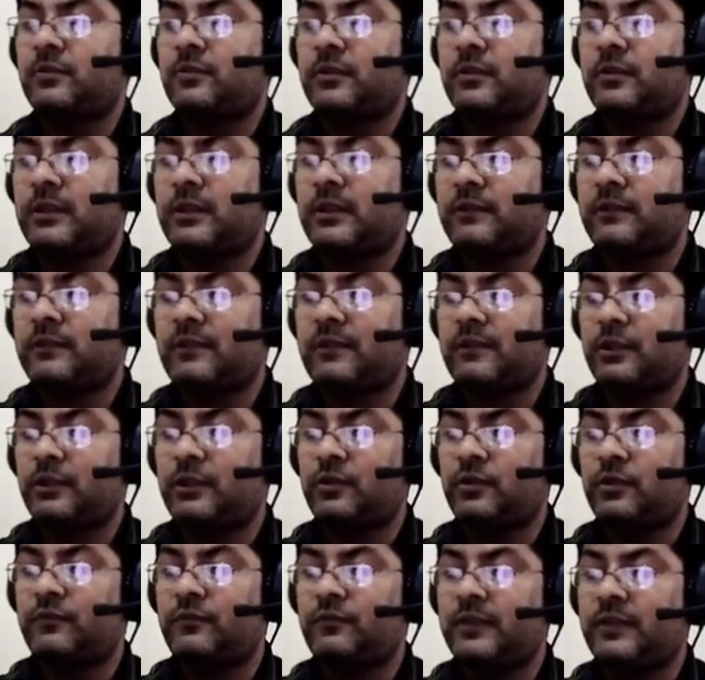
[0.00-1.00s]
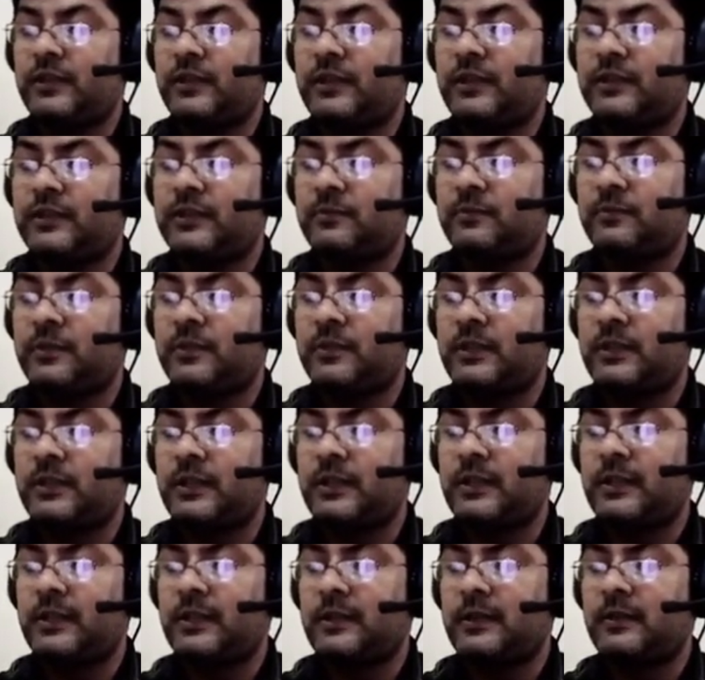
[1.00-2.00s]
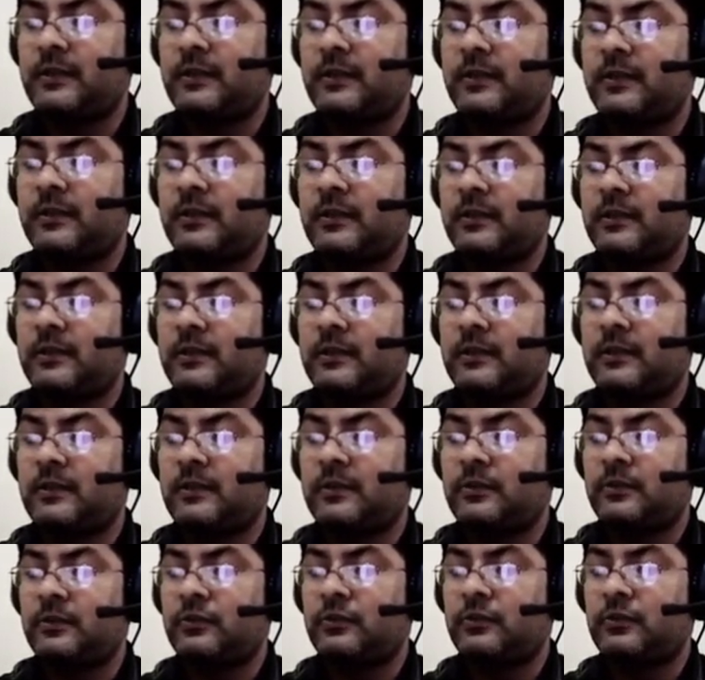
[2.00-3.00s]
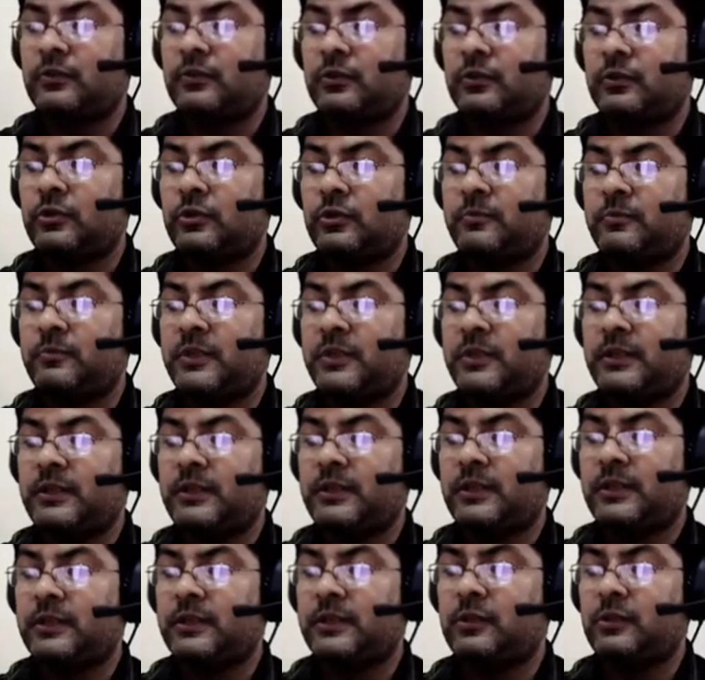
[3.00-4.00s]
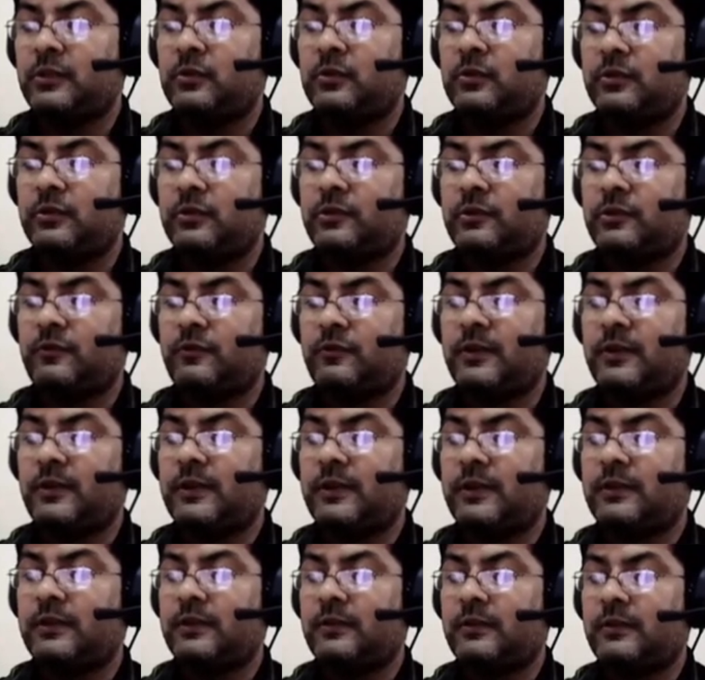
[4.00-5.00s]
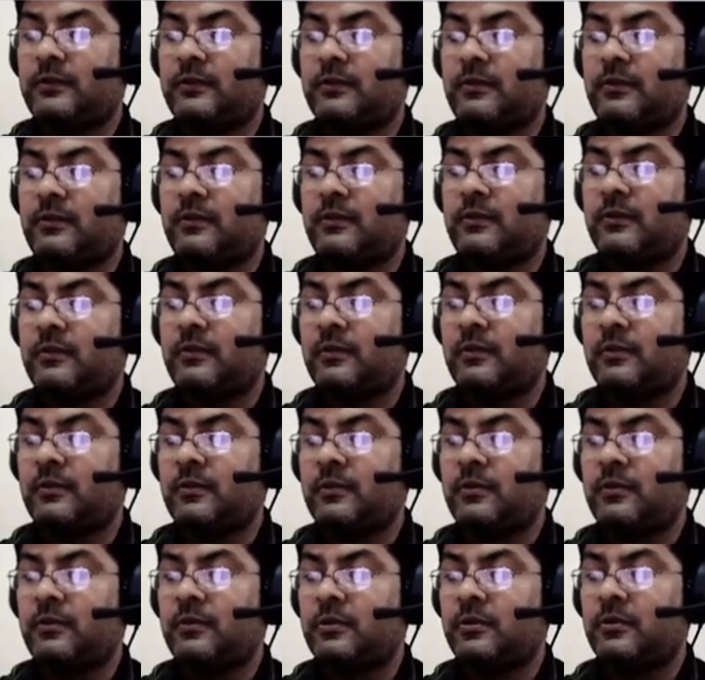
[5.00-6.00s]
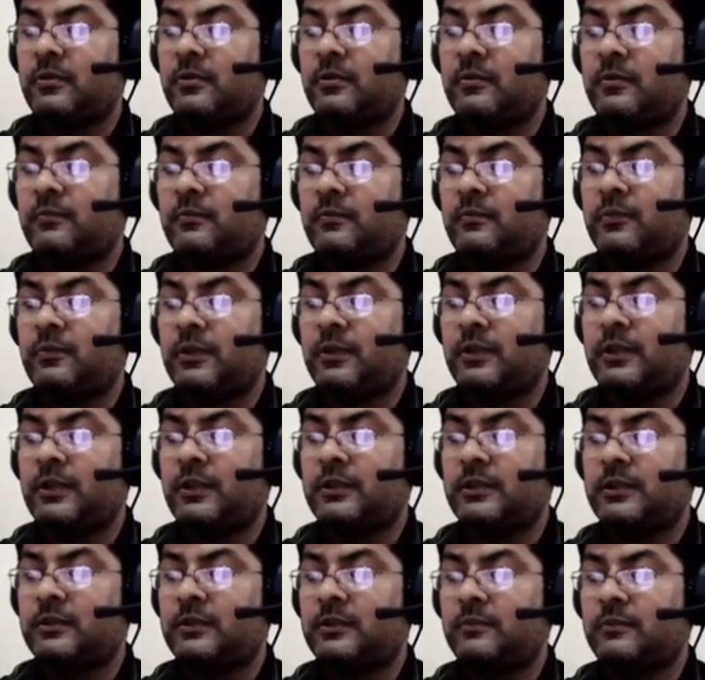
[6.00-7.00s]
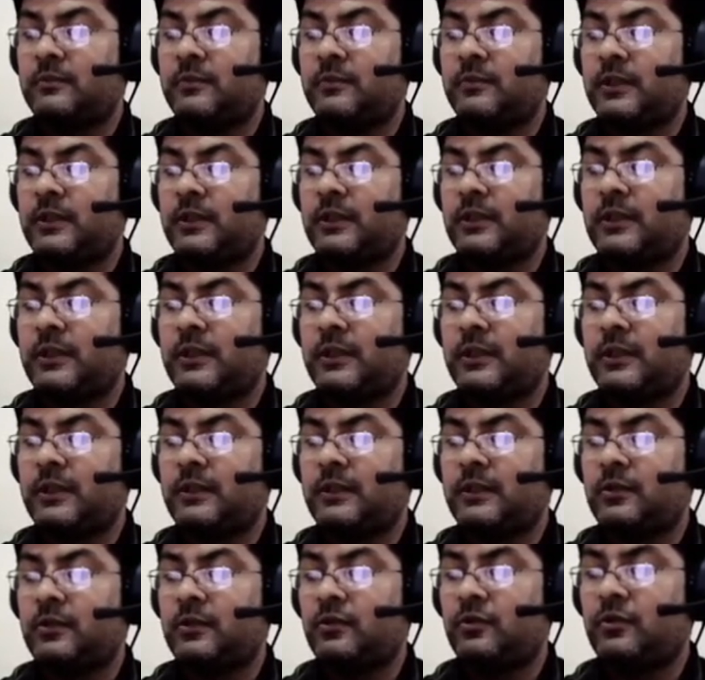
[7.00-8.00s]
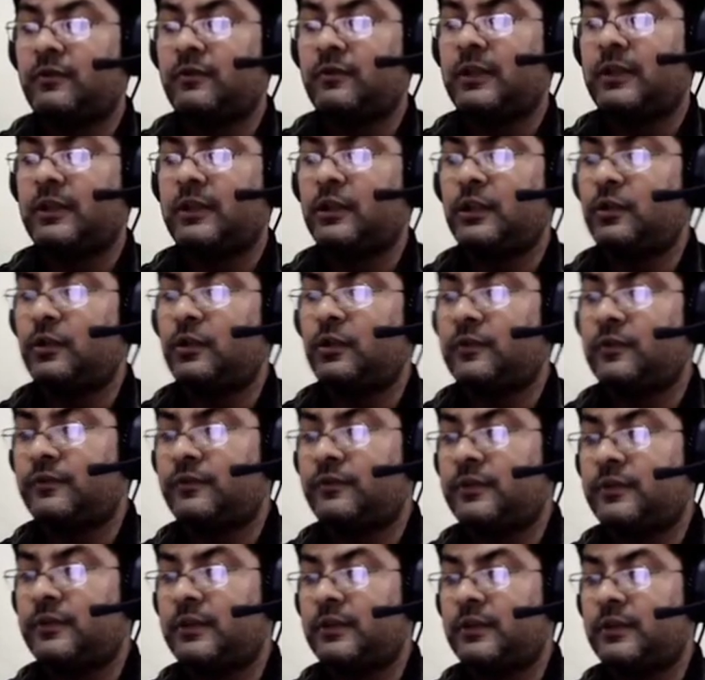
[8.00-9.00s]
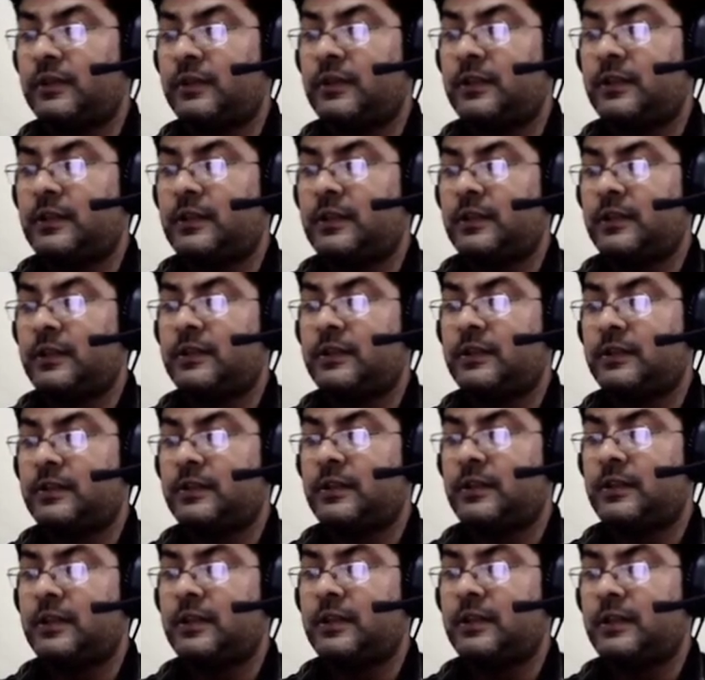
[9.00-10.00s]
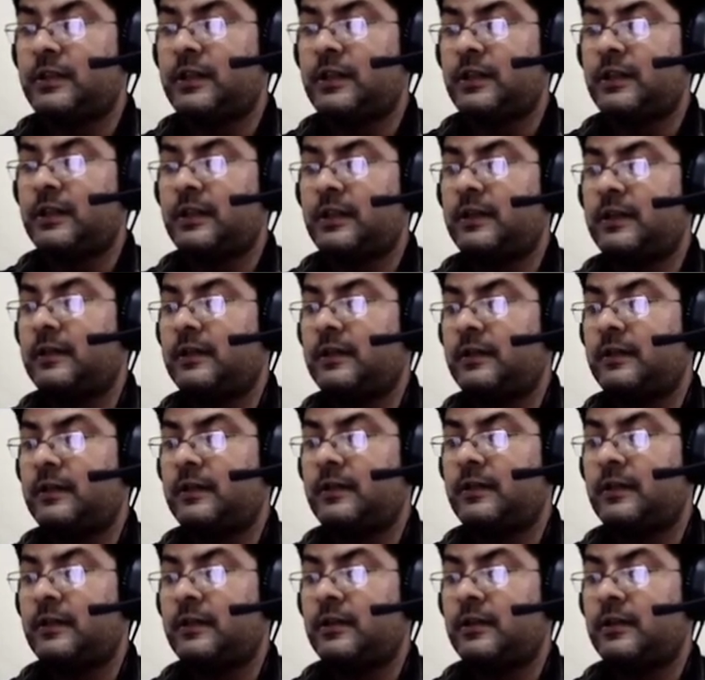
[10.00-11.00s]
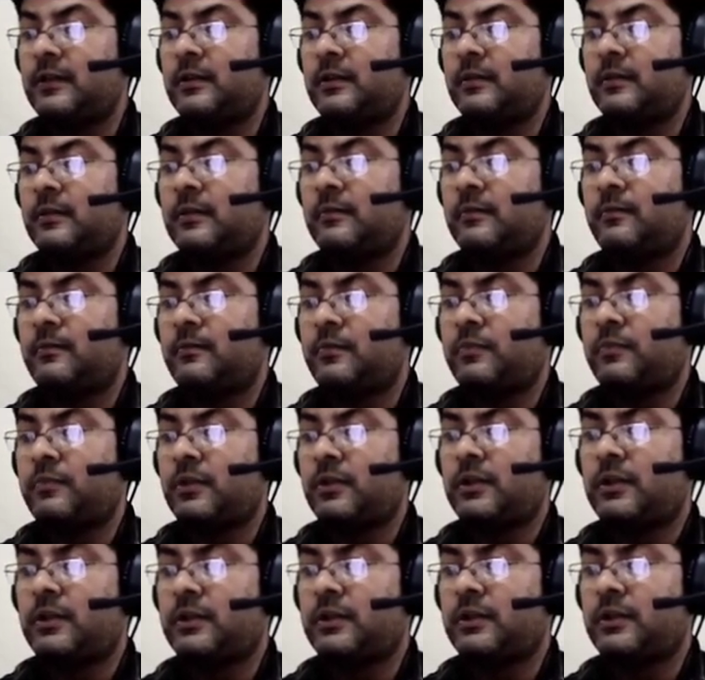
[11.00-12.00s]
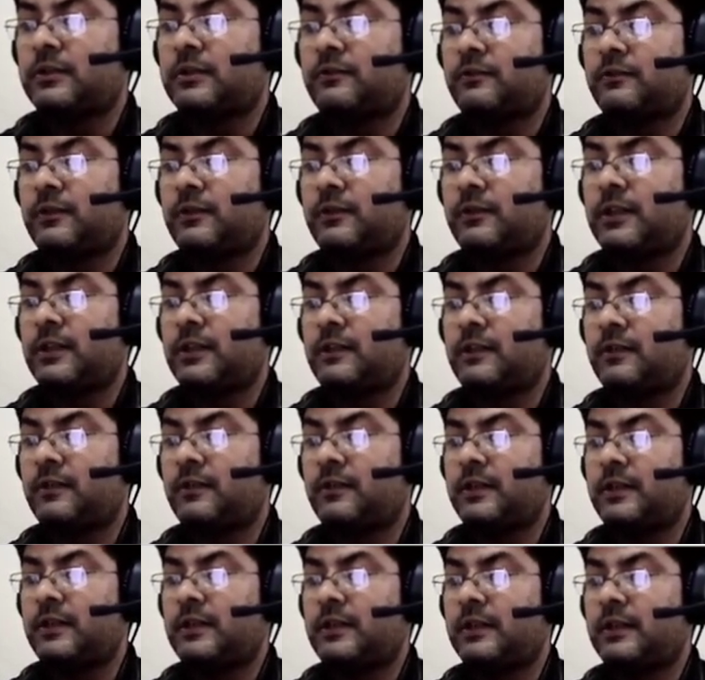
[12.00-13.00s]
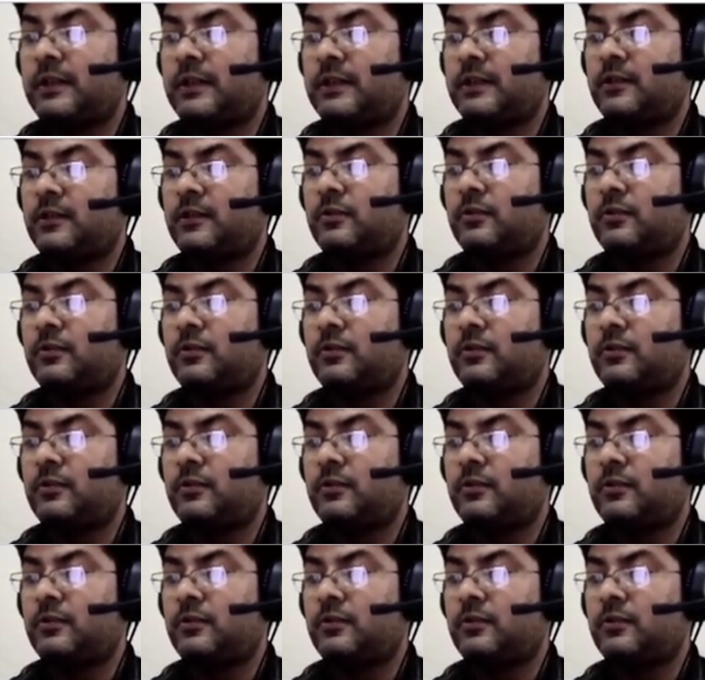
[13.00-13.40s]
Okay, value of a is bk, so bk the whole square plus bk into value of c is dk plus we have dk the